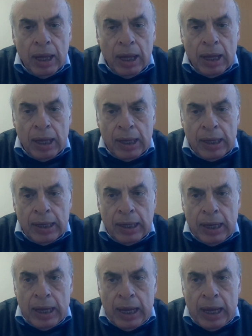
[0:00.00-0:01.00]

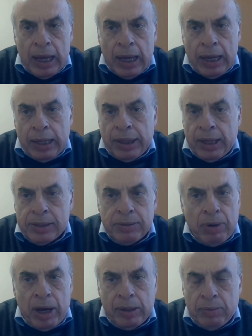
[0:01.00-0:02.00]
and that's
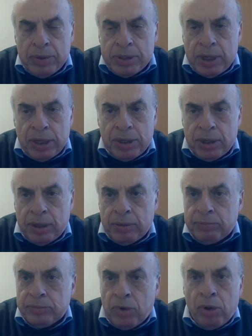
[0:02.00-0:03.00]
why it was such a,